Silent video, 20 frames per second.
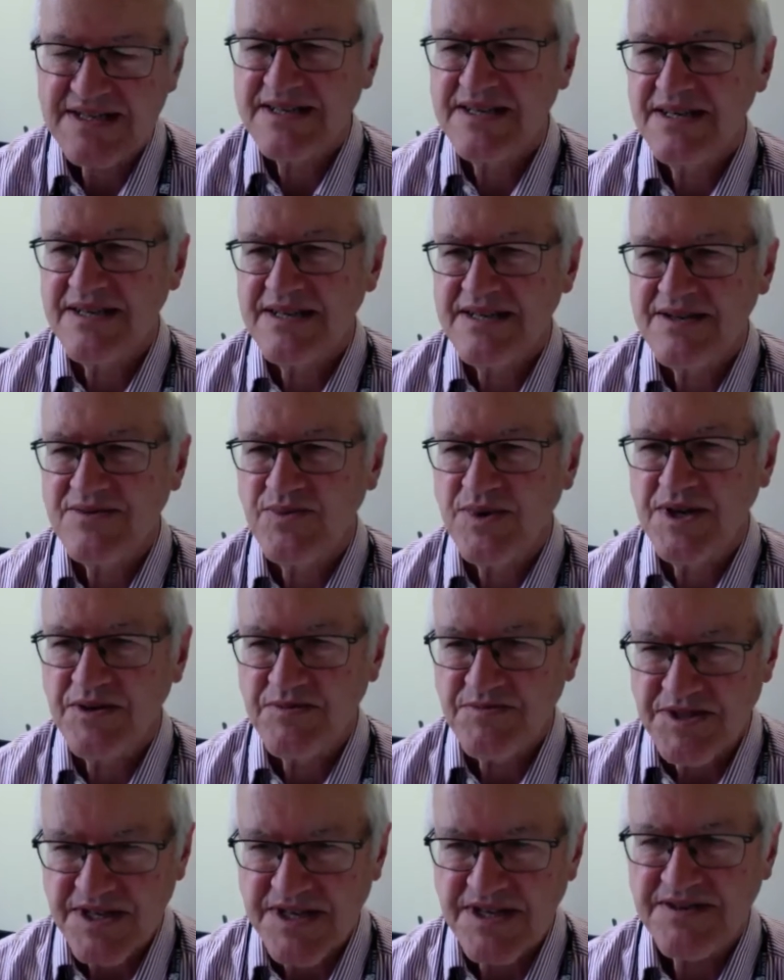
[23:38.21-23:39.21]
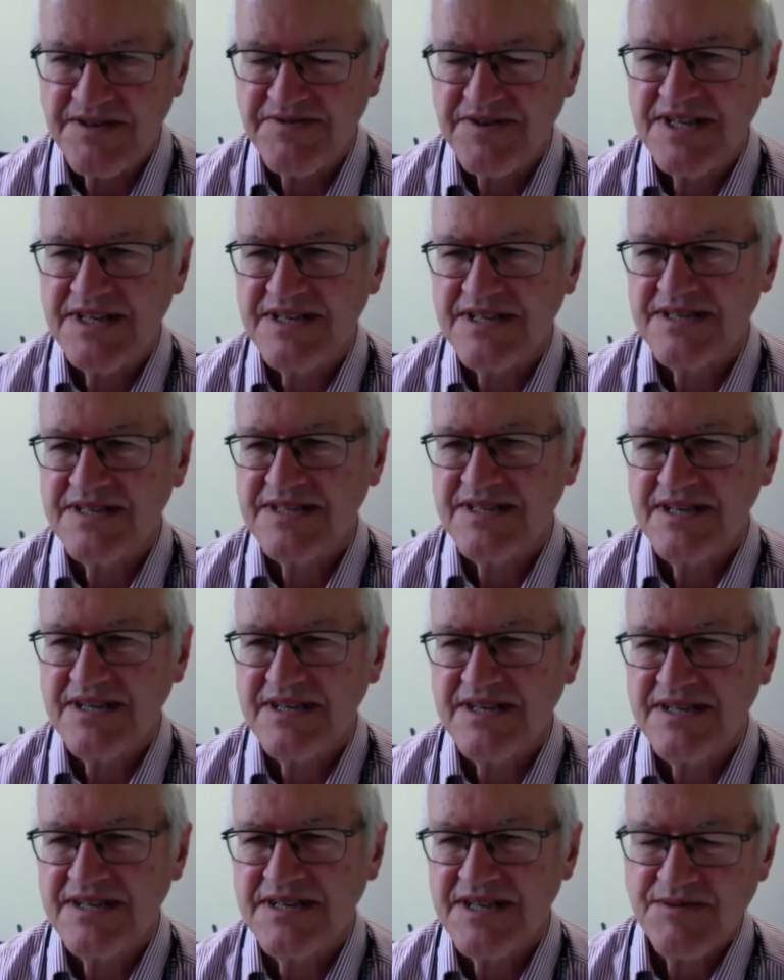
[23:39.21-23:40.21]
and we observe it,
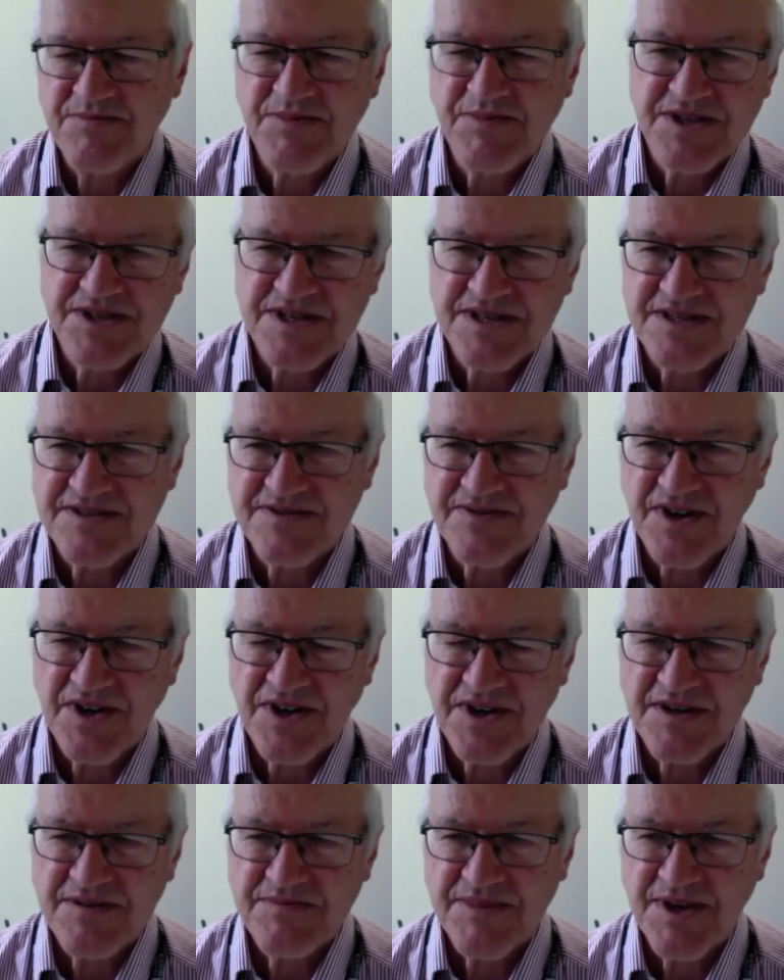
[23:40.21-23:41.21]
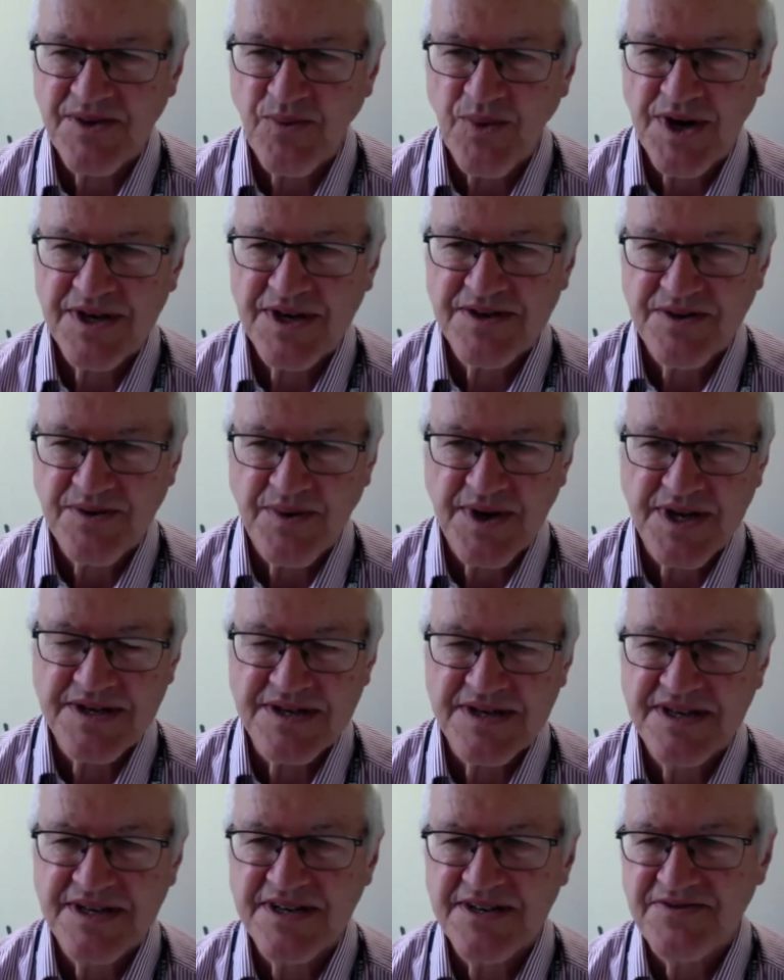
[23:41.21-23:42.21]
and temperatures have gone up by 1 or
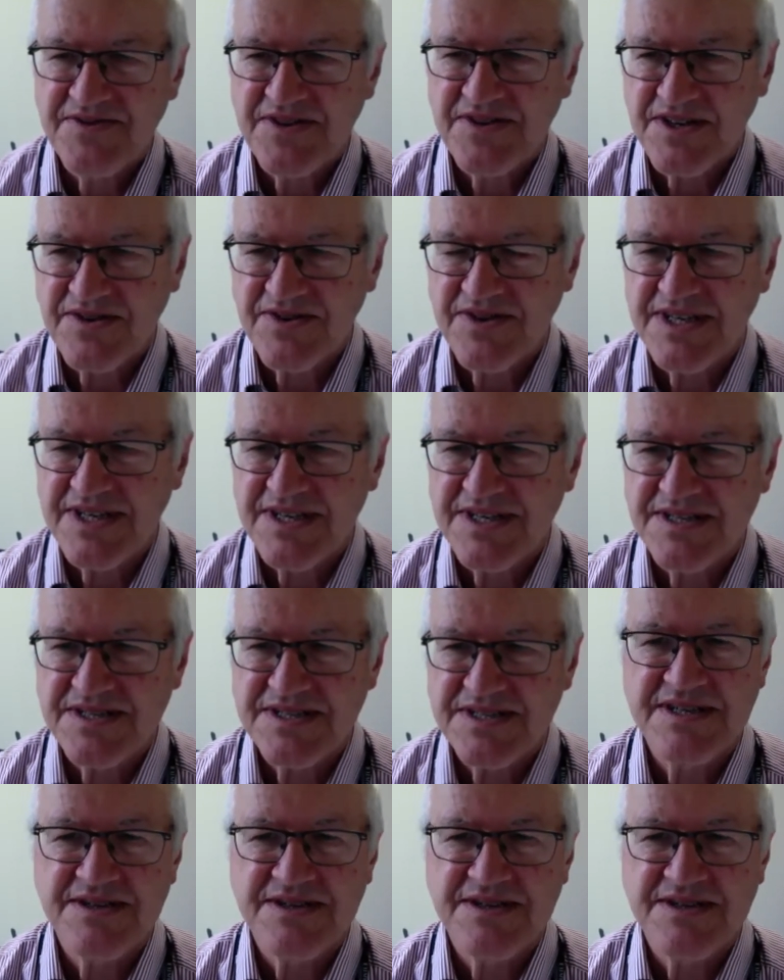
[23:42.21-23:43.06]
1.5 degrees,